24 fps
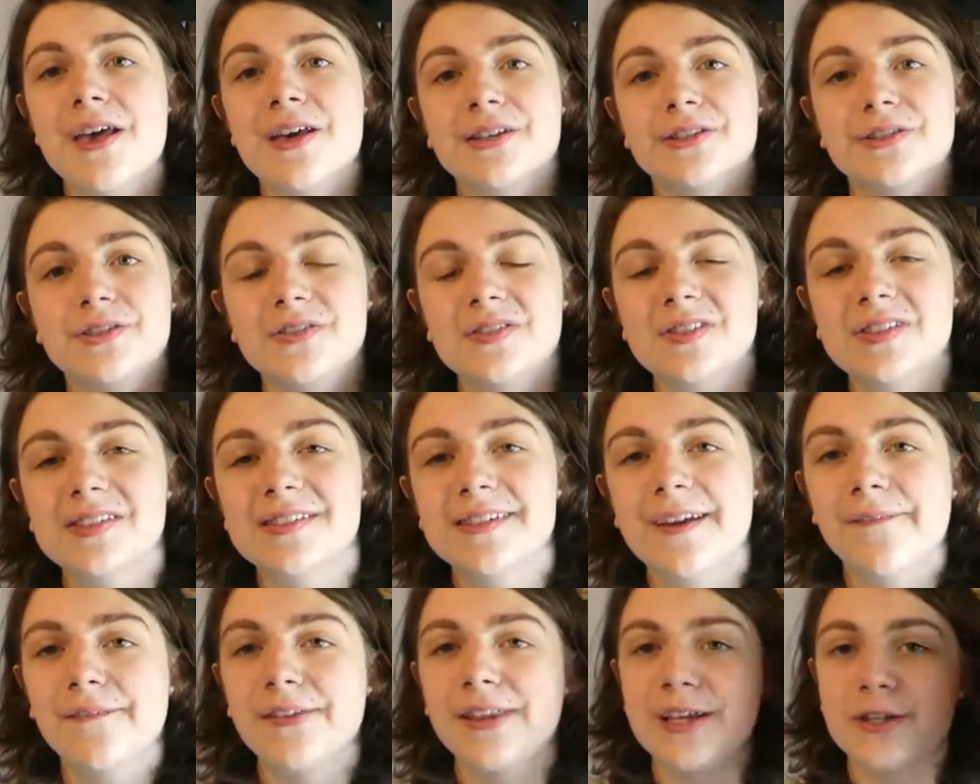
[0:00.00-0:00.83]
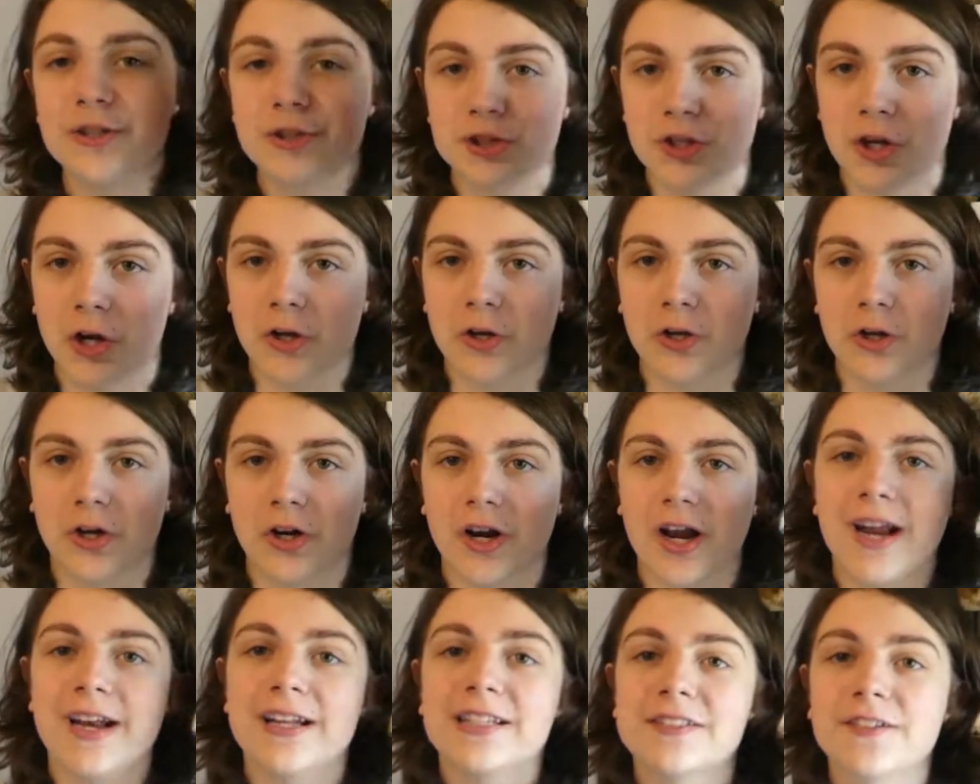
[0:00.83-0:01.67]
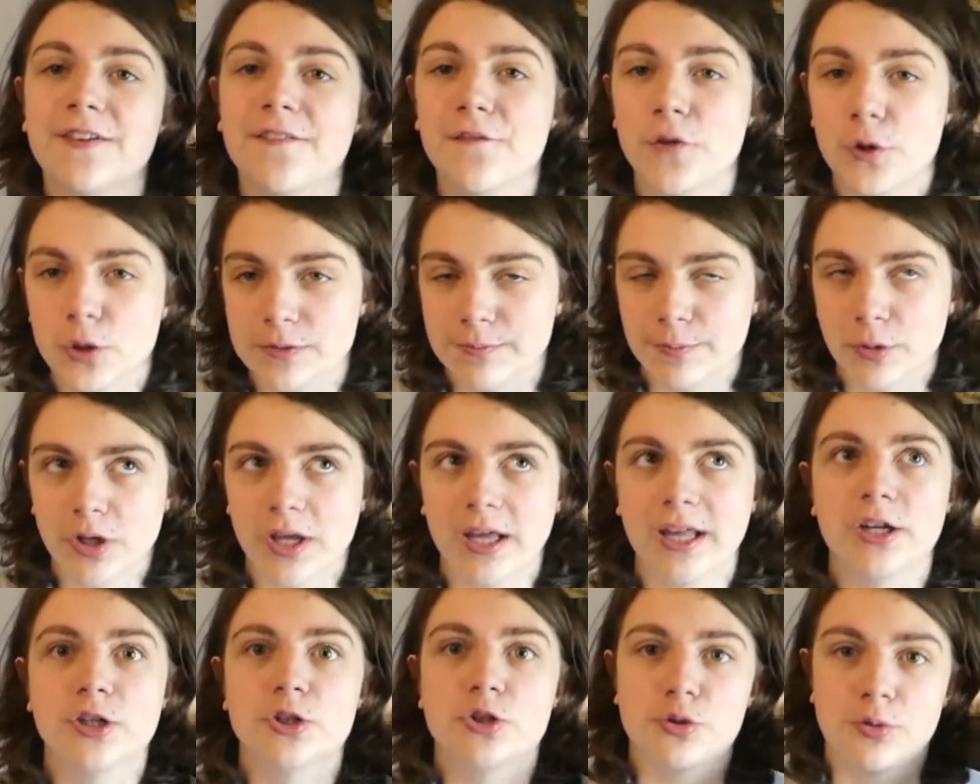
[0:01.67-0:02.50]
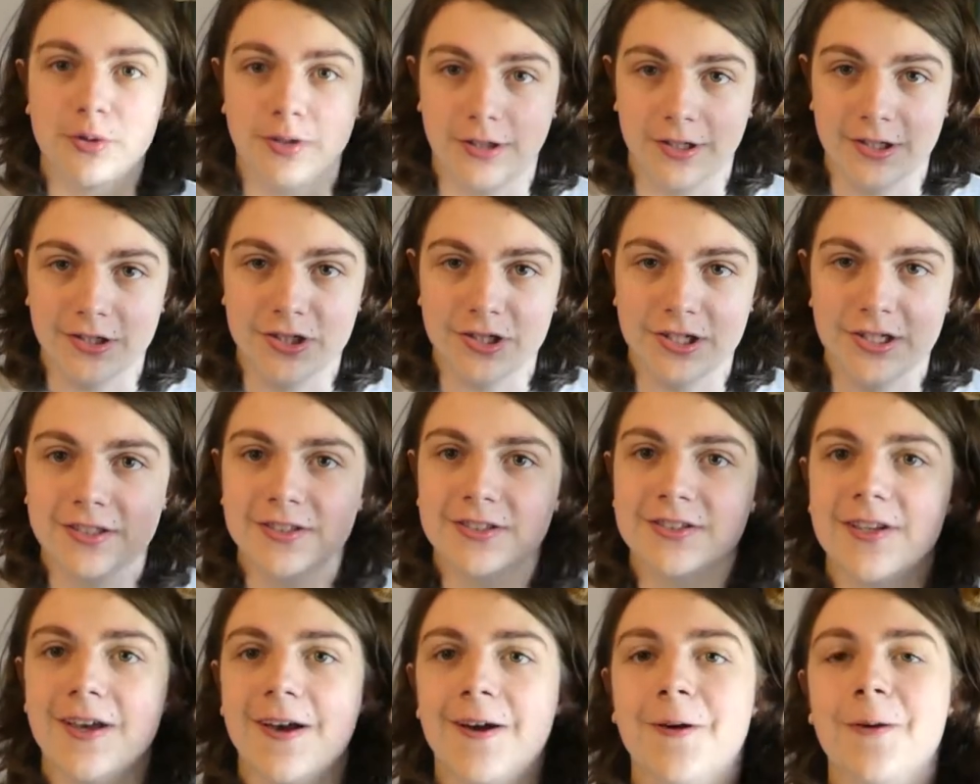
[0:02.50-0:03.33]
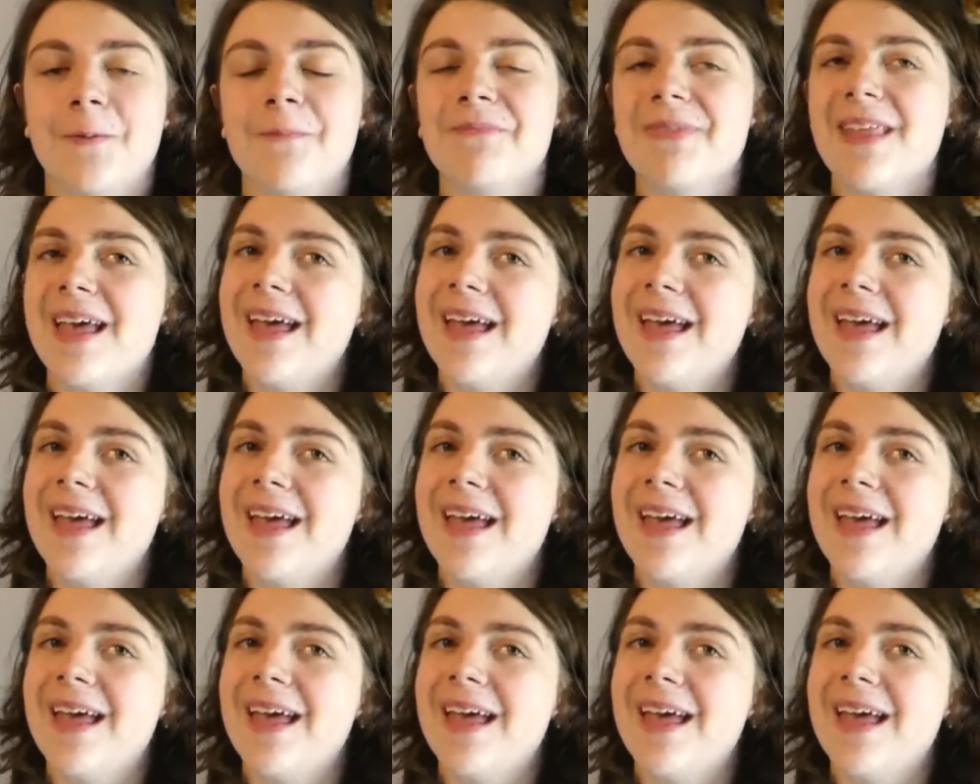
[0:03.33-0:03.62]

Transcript: So this is definitely a chunker, and it's the first book in a trilogy, so